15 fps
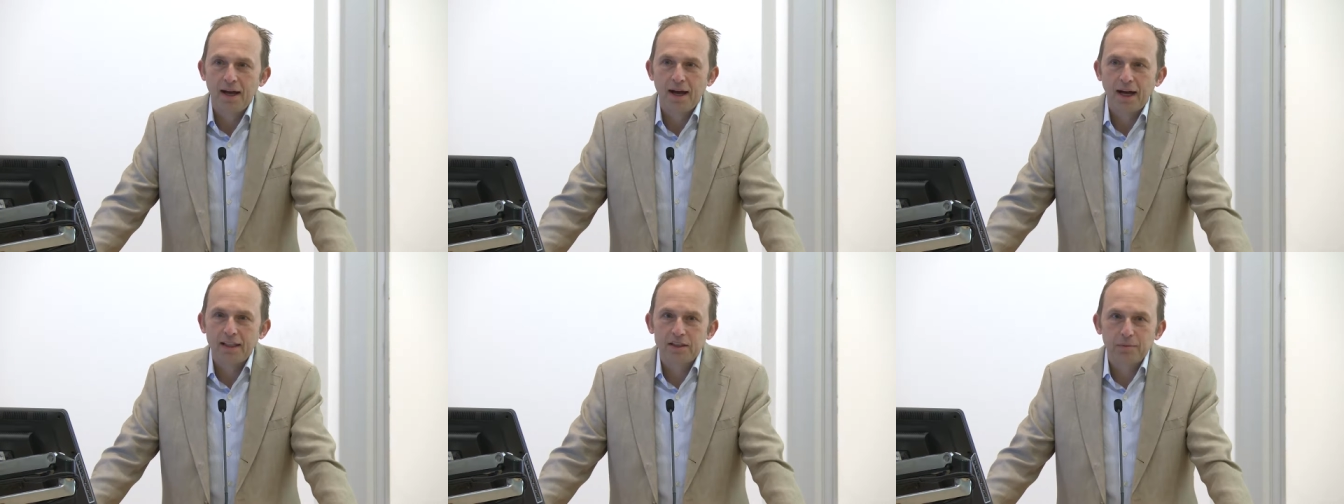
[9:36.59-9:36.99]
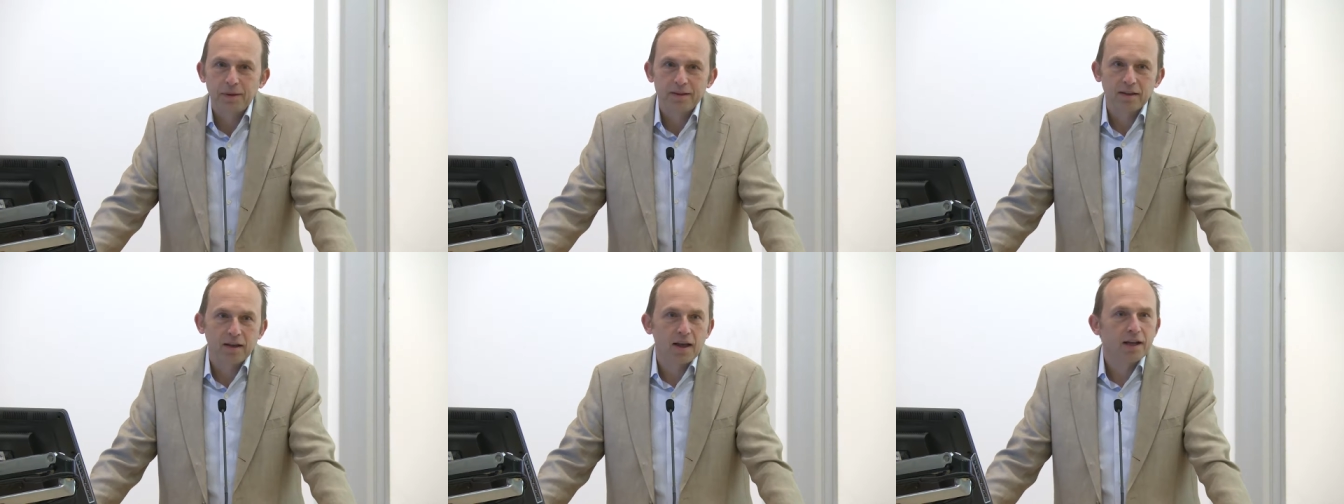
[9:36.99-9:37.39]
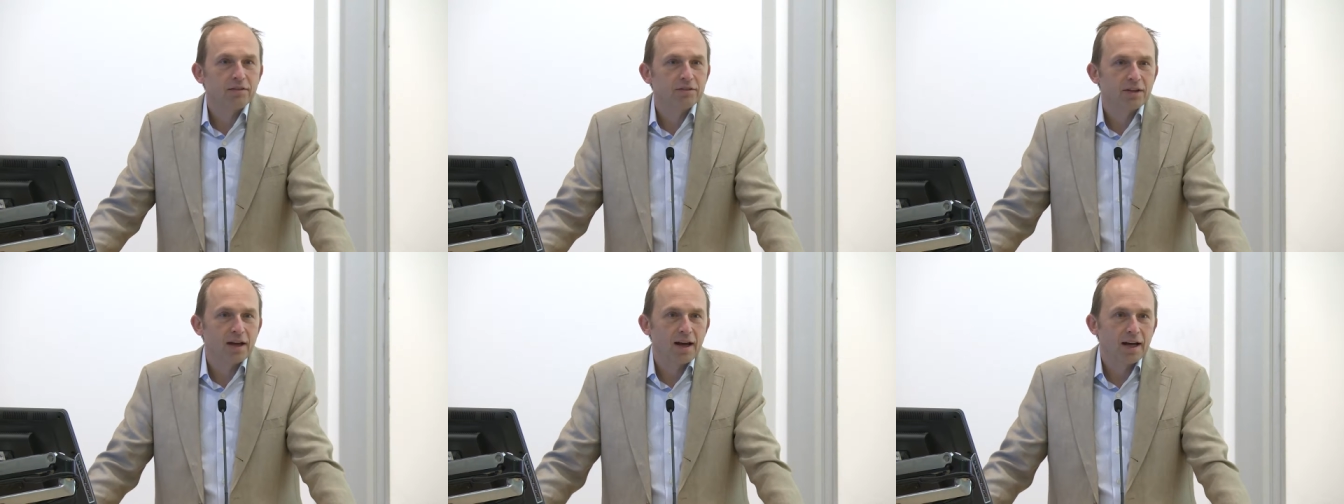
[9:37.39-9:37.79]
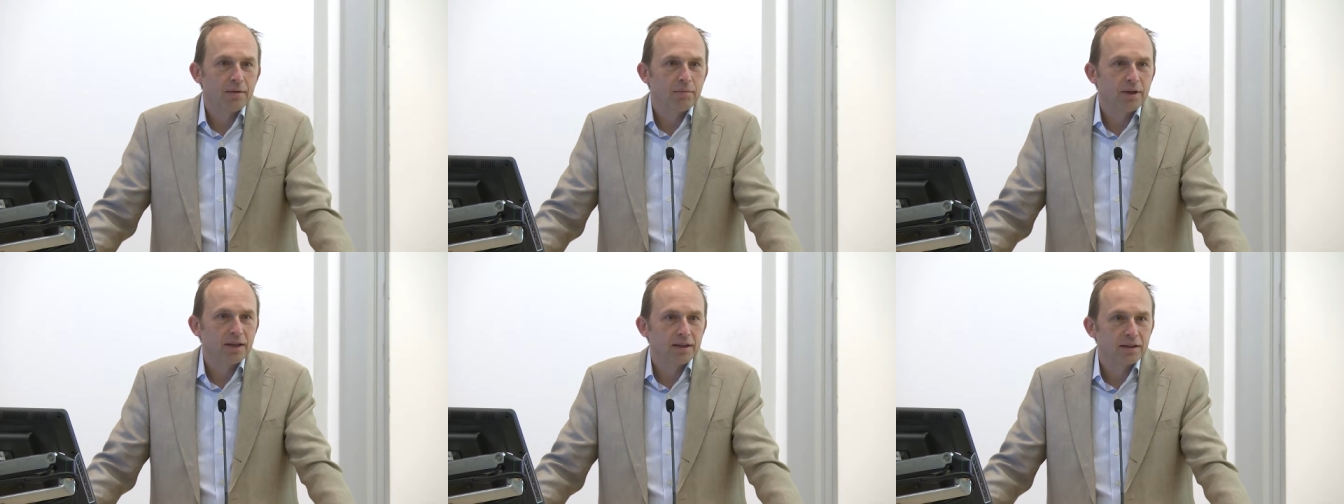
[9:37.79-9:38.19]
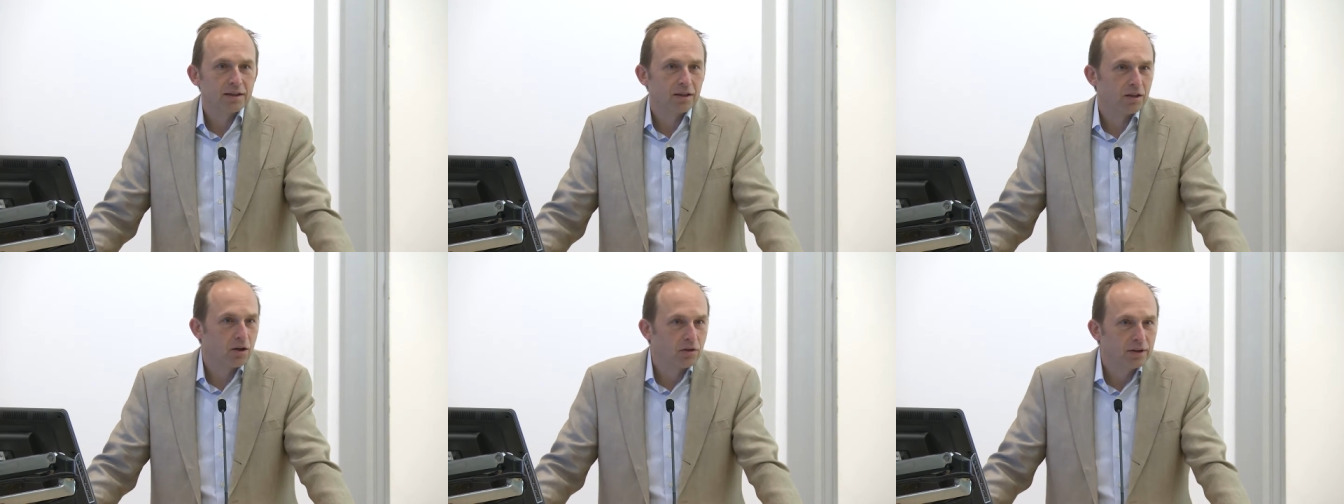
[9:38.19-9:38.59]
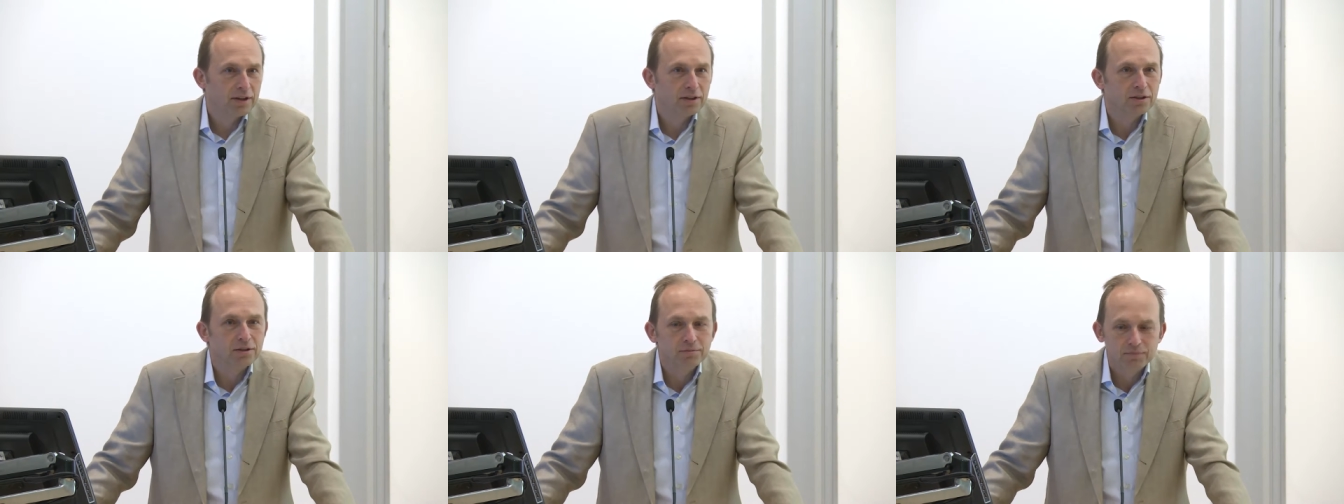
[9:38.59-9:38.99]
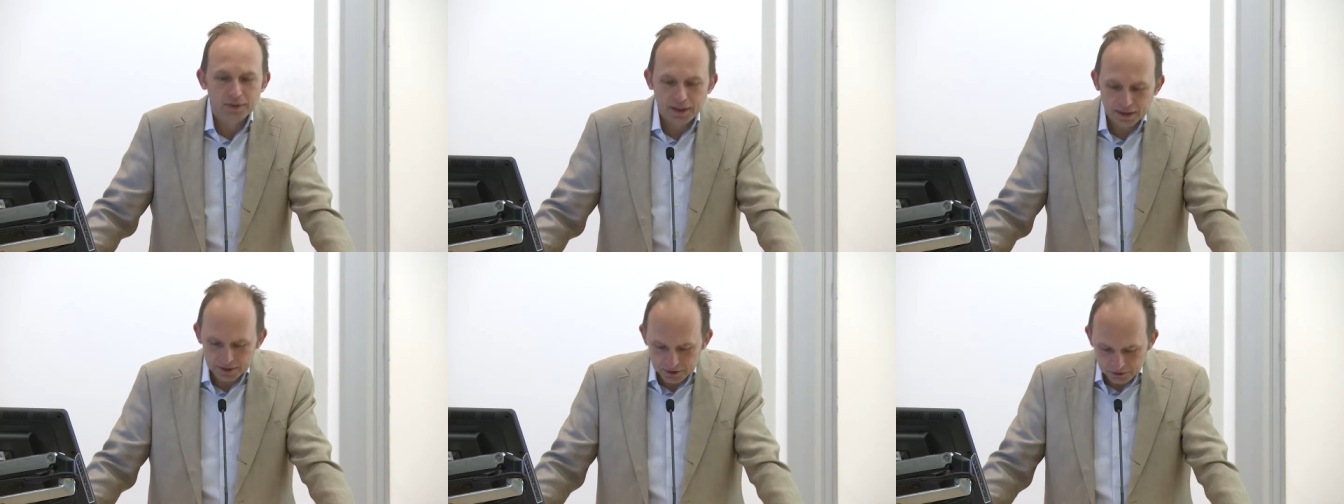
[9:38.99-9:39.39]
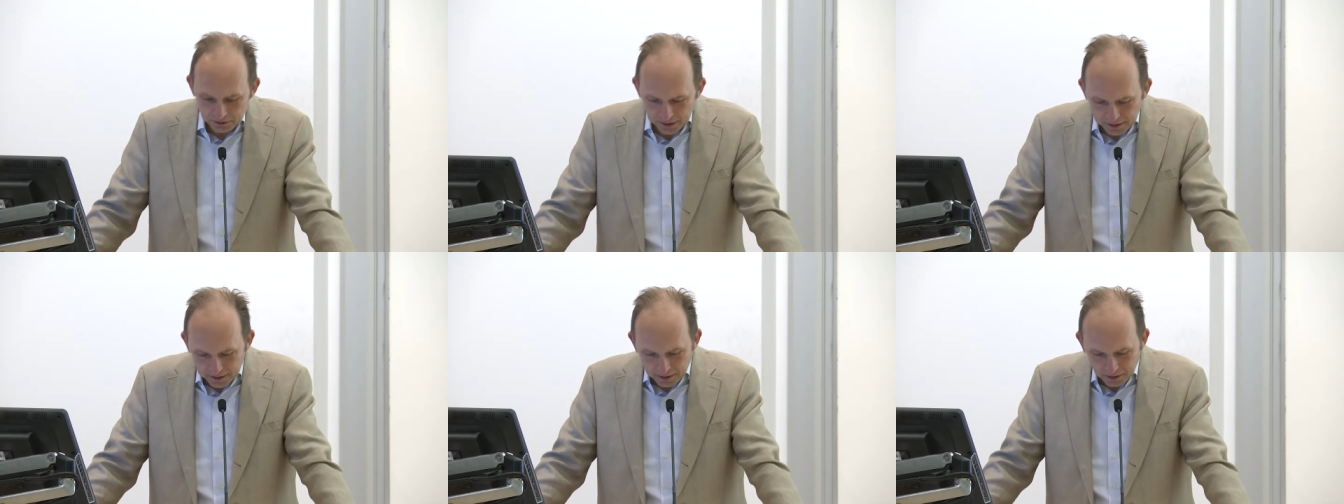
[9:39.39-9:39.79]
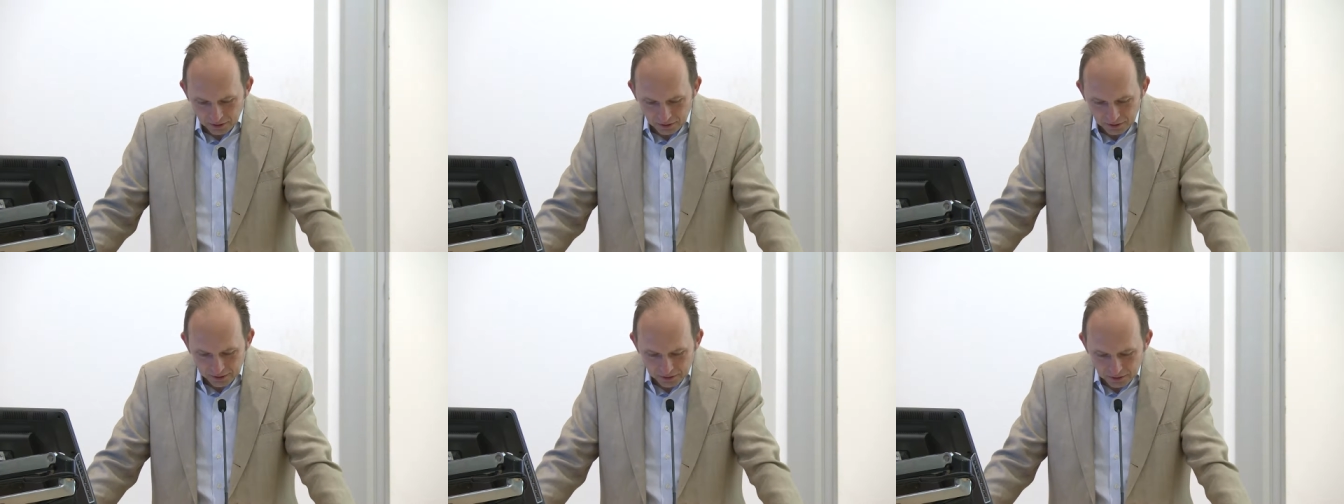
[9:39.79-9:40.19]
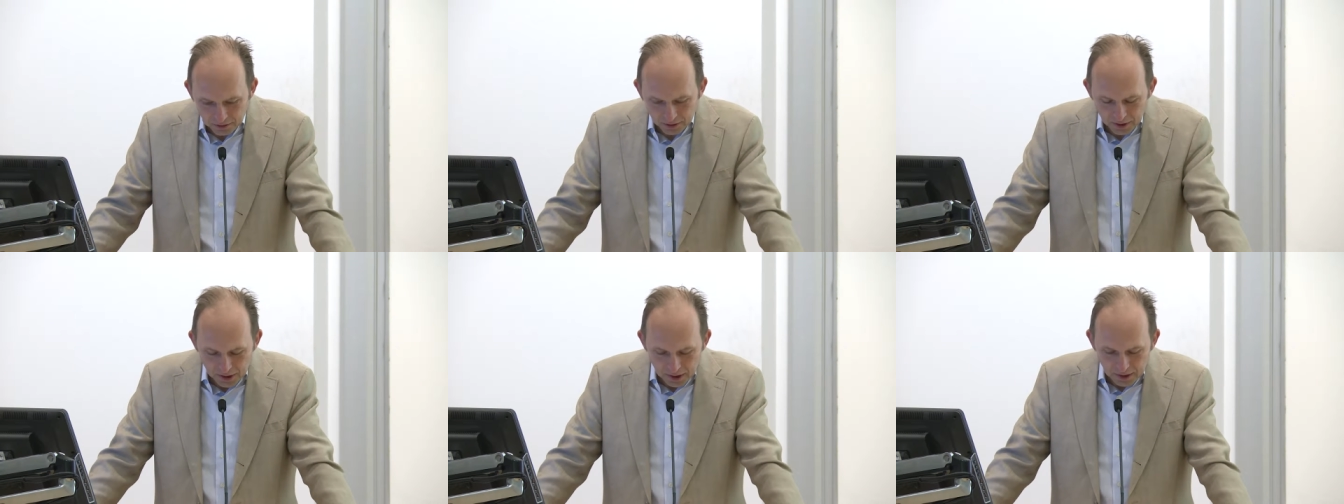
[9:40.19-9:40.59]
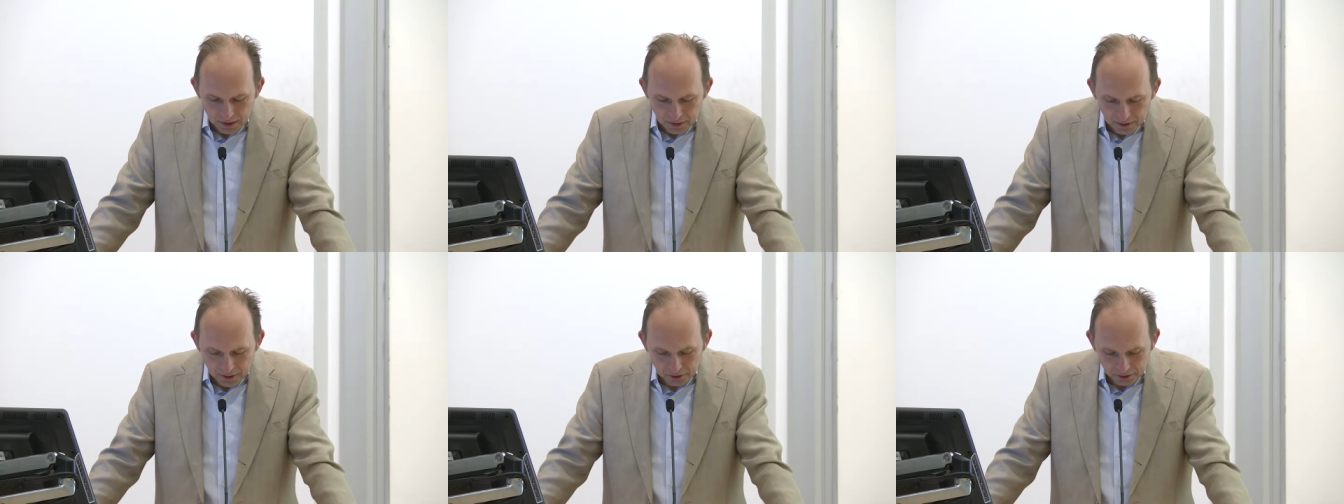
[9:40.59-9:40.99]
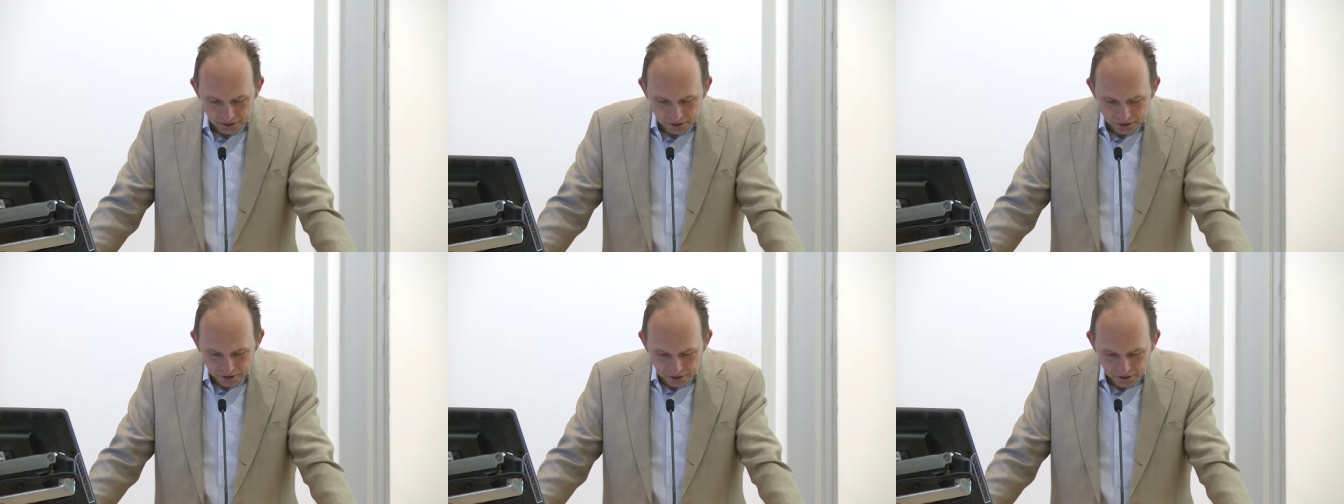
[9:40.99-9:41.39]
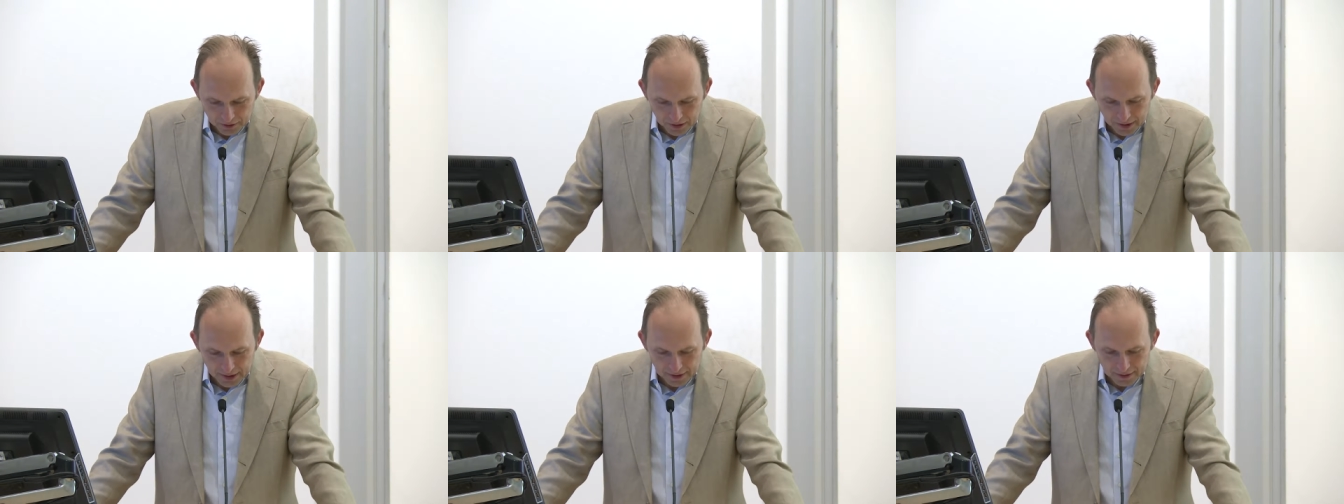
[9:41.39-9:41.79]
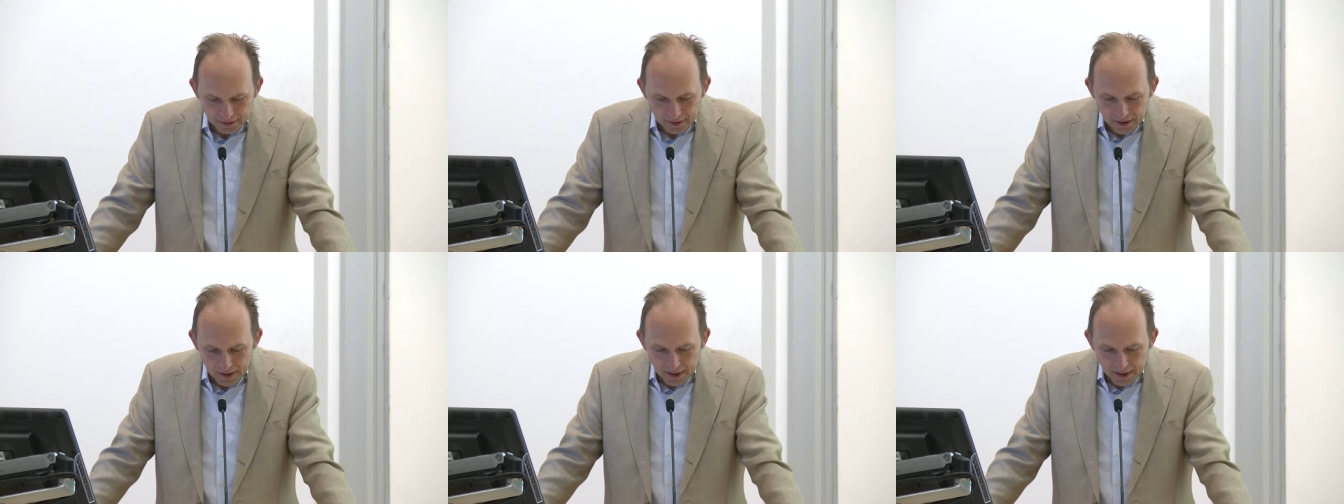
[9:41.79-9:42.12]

I spent a lot of time in colonial history and colonial literature. And